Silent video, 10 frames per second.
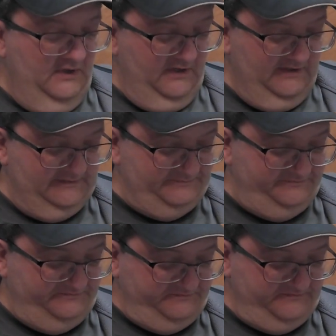And
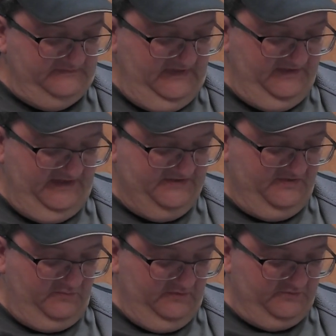that's a
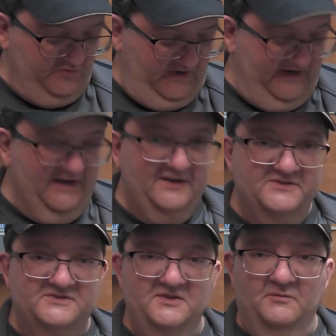real drag
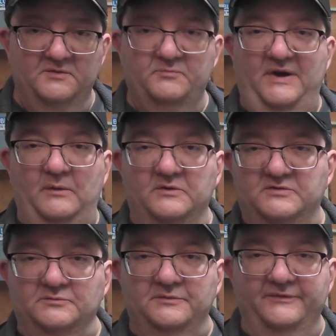because, you know, with power
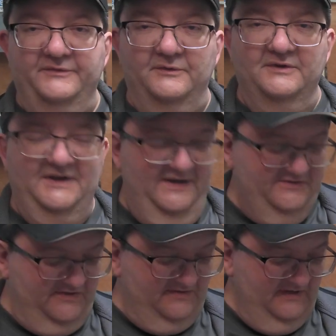tools and all kinds of